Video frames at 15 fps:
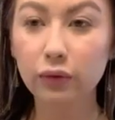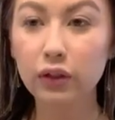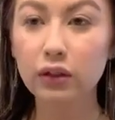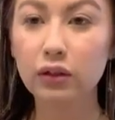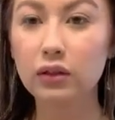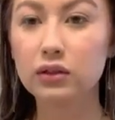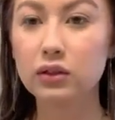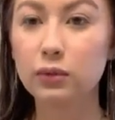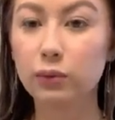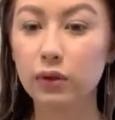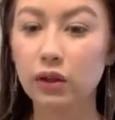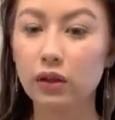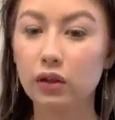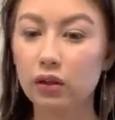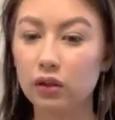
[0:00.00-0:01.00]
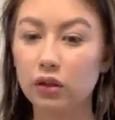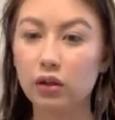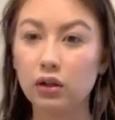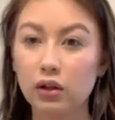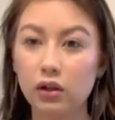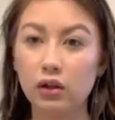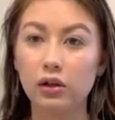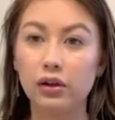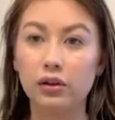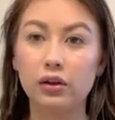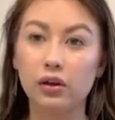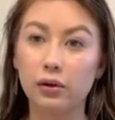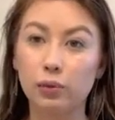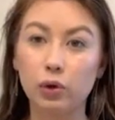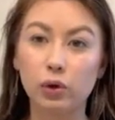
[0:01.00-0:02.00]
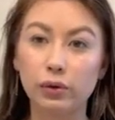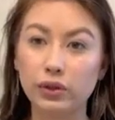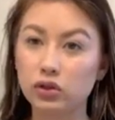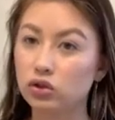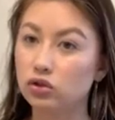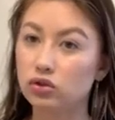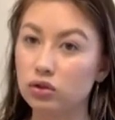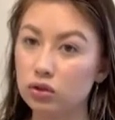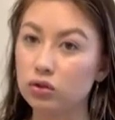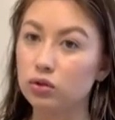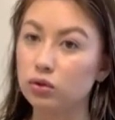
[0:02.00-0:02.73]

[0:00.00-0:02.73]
something that I'm going to do.